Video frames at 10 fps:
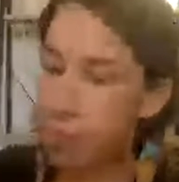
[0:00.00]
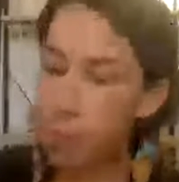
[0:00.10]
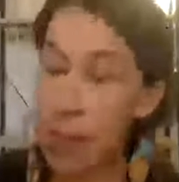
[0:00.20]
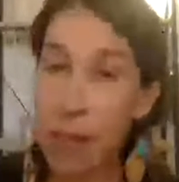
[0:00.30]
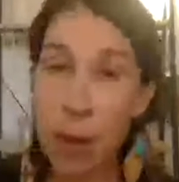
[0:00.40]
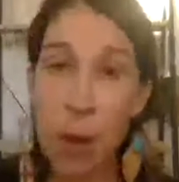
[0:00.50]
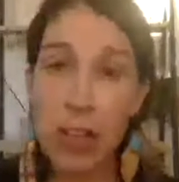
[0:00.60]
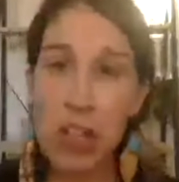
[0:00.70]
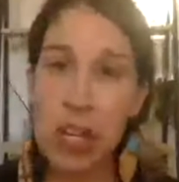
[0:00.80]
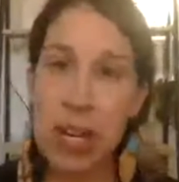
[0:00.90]
The
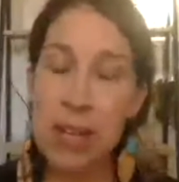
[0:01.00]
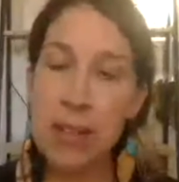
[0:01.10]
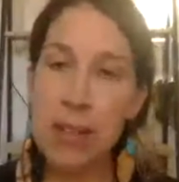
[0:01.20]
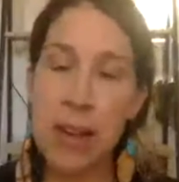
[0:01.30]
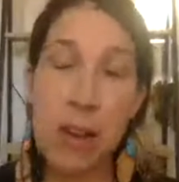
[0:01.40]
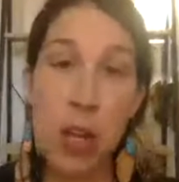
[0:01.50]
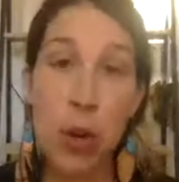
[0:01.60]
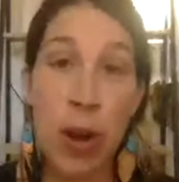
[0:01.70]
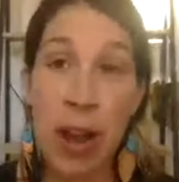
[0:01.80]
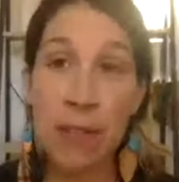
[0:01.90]
question is, and you don't
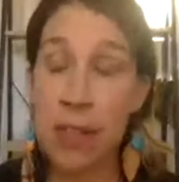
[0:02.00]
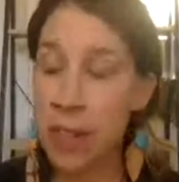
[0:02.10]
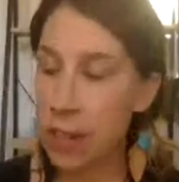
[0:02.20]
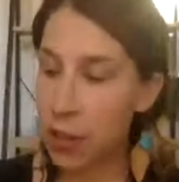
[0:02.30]
have to answer it,